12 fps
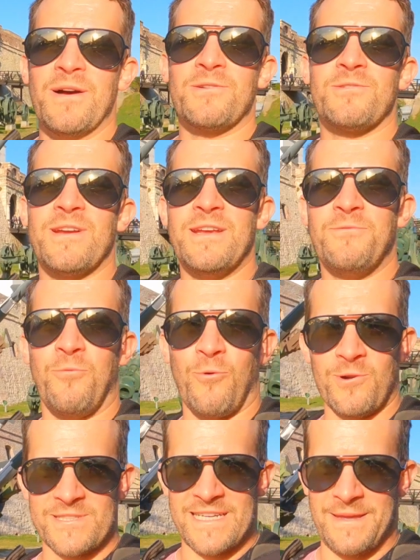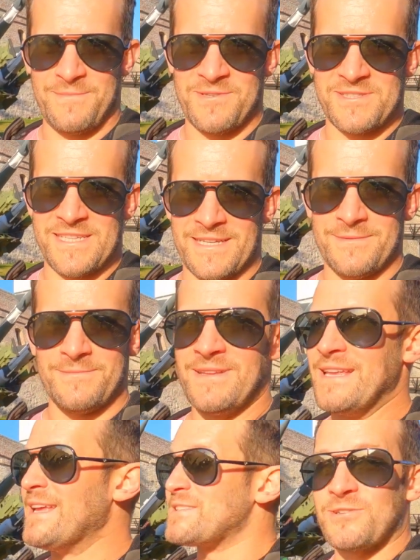Belgrade Wartime Museum.
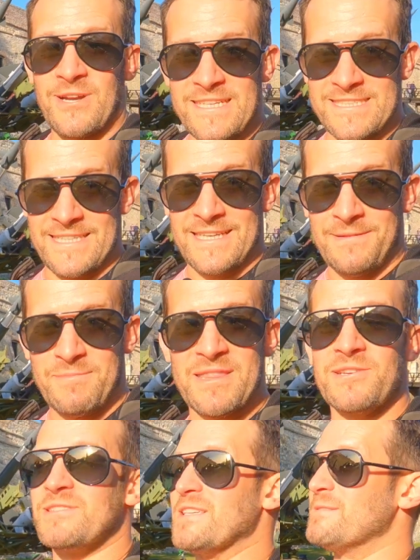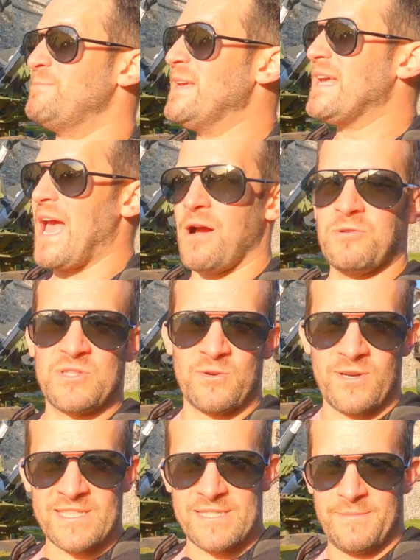It's crazy, but there's this big
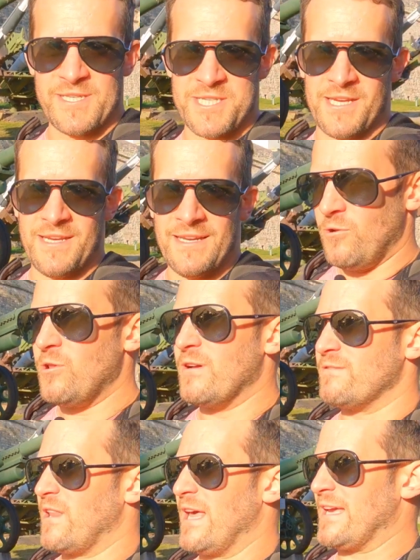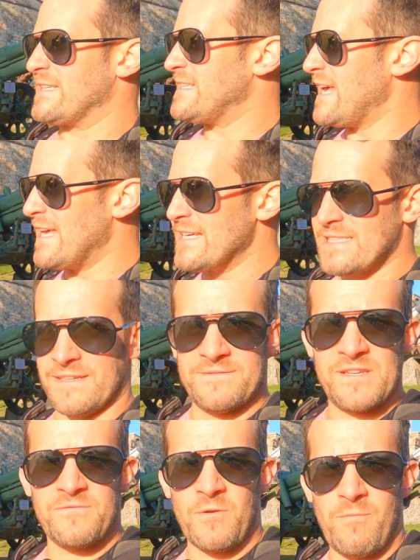outdoor exhibition full of like tanks of
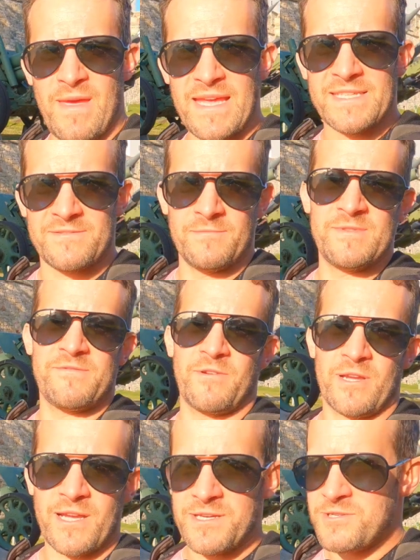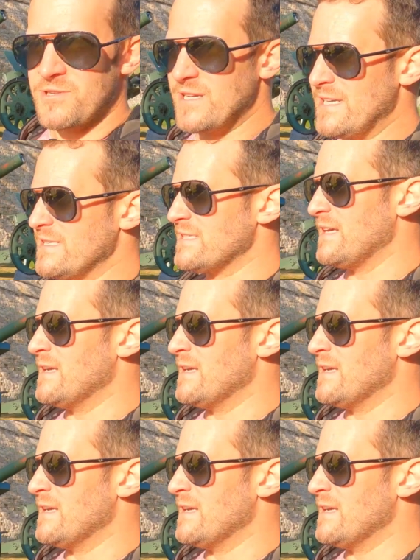different makes from different countries.